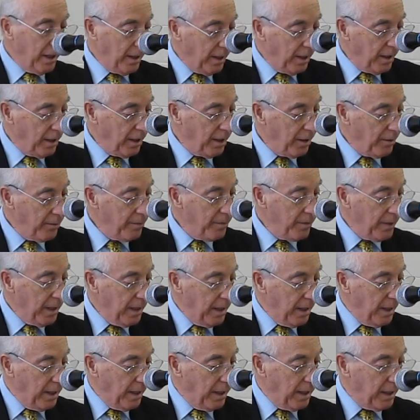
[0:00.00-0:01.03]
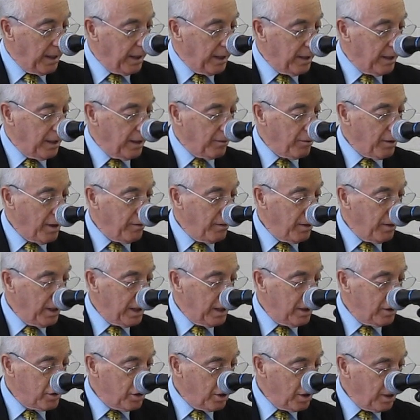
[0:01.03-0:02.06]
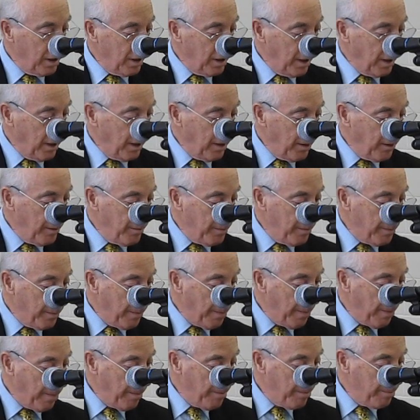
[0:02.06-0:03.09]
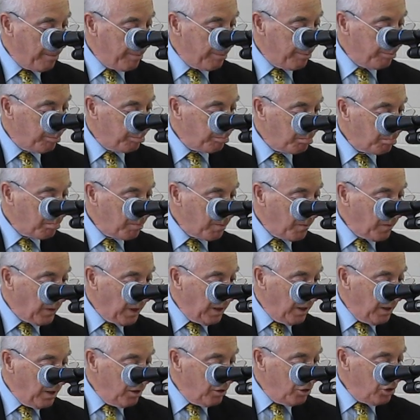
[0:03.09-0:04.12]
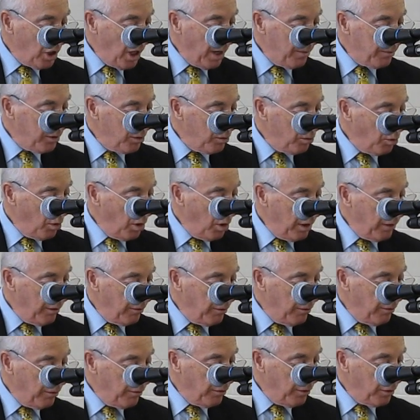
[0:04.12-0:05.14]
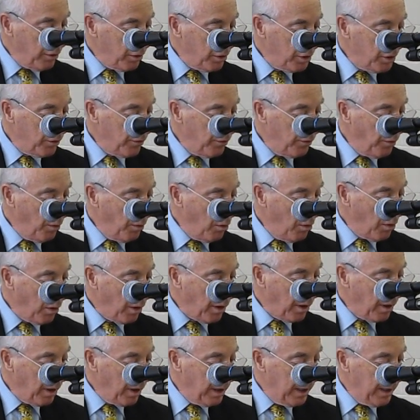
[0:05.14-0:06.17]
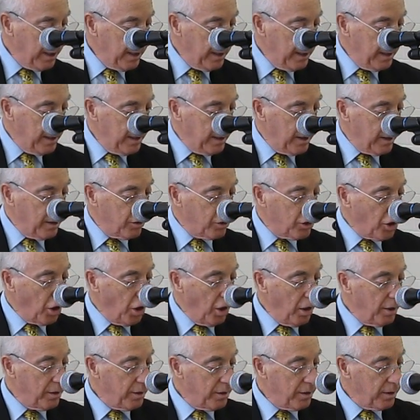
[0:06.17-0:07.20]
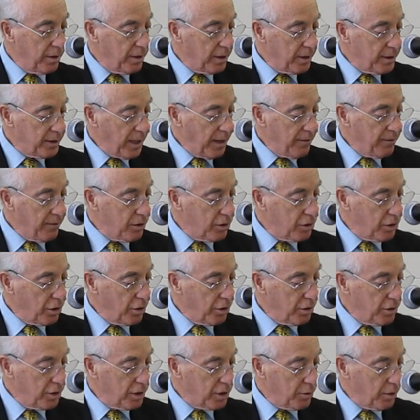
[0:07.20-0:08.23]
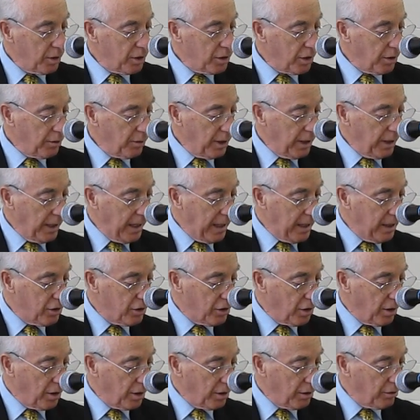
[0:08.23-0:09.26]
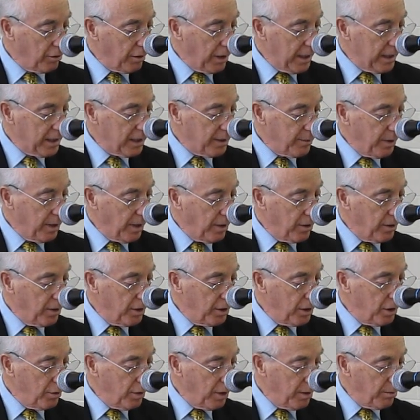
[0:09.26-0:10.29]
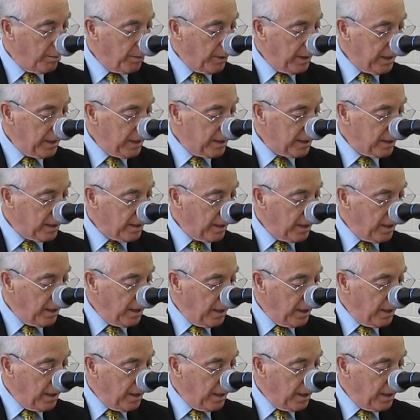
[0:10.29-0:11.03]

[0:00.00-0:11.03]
um, in uh, Revelation um, chapter 1, verse 4. John to the seven churches which are in Asia, grace be unto you and peace